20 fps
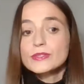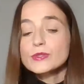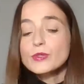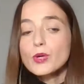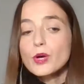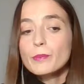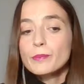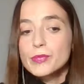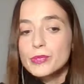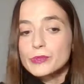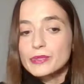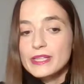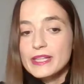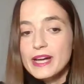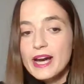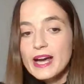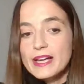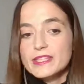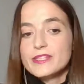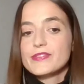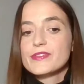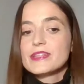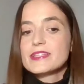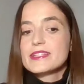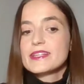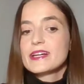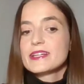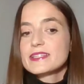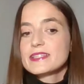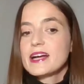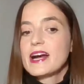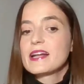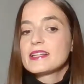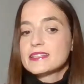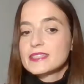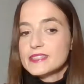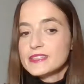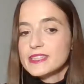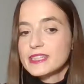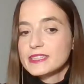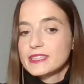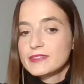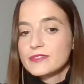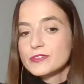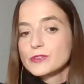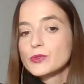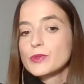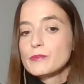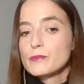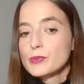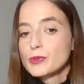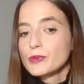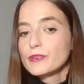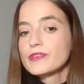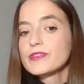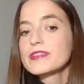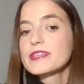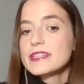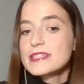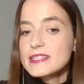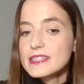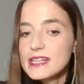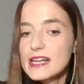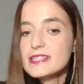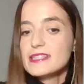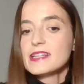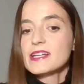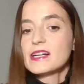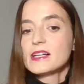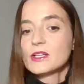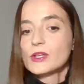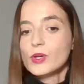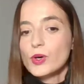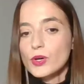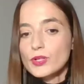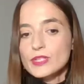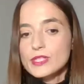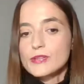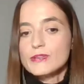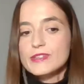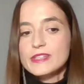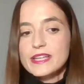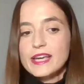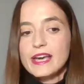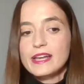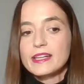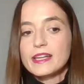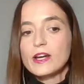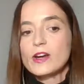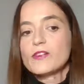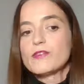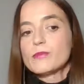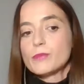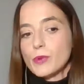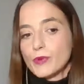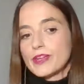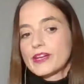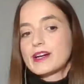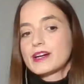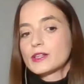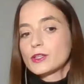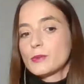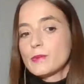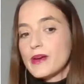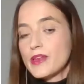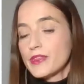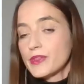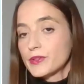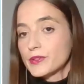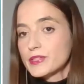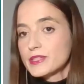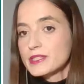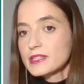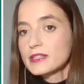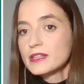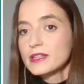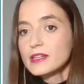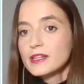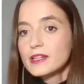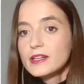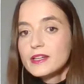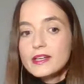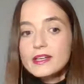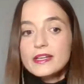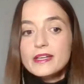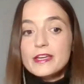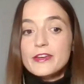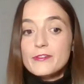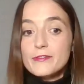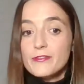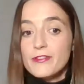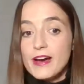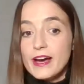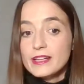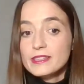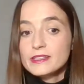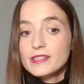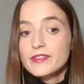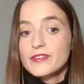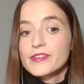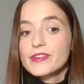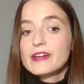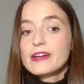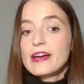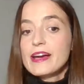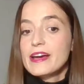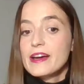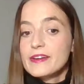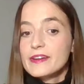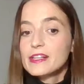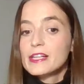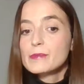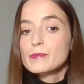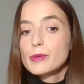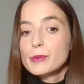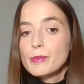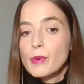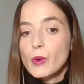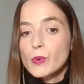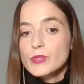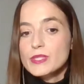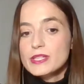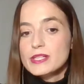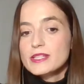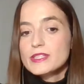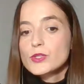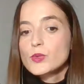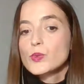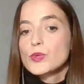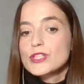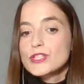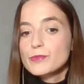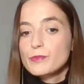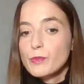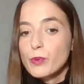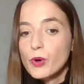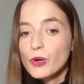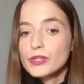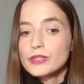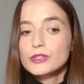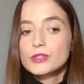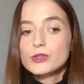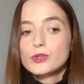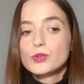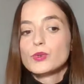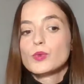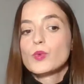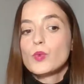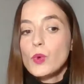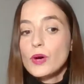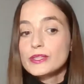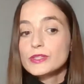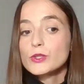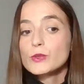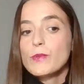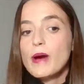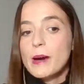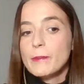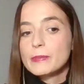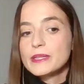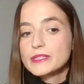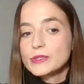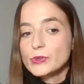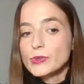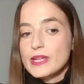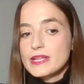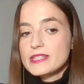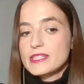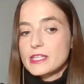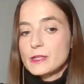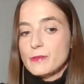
Quantum computing has risen as an alternative to improve this classical cost of scaling of Monte Carlo methods. In fact, there are early proposals which point to quantum amplitude